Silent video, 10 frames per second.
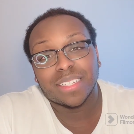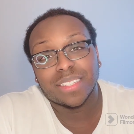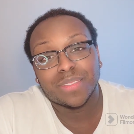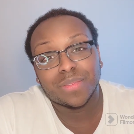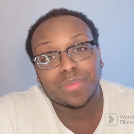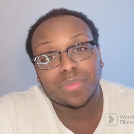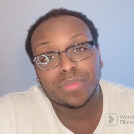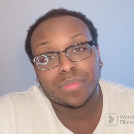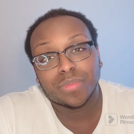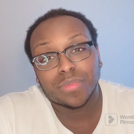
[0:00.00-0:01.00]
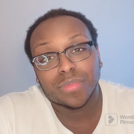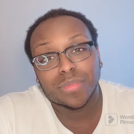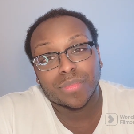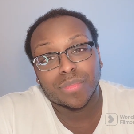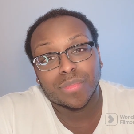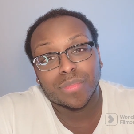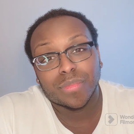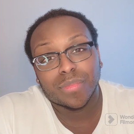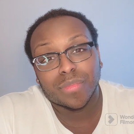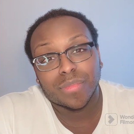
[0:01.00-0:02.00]

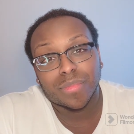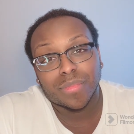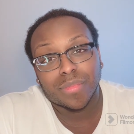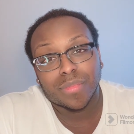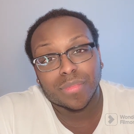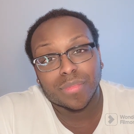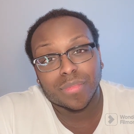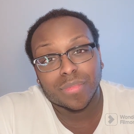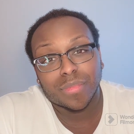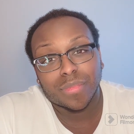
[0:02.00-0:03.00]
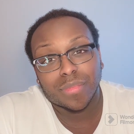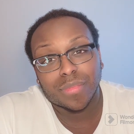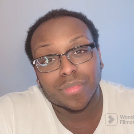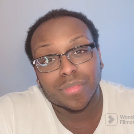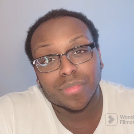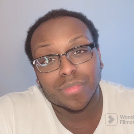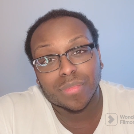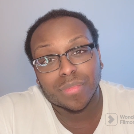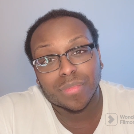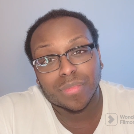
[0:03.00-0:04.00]

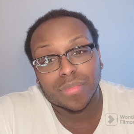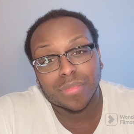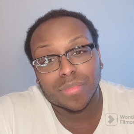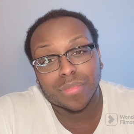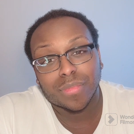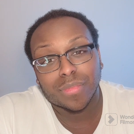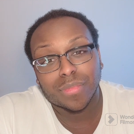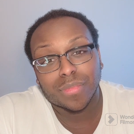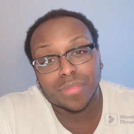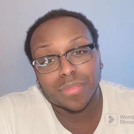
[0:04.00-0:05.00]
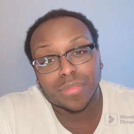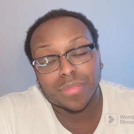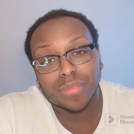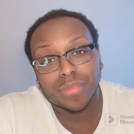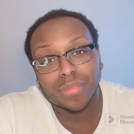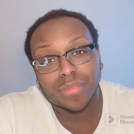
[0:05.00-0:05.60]
(silence)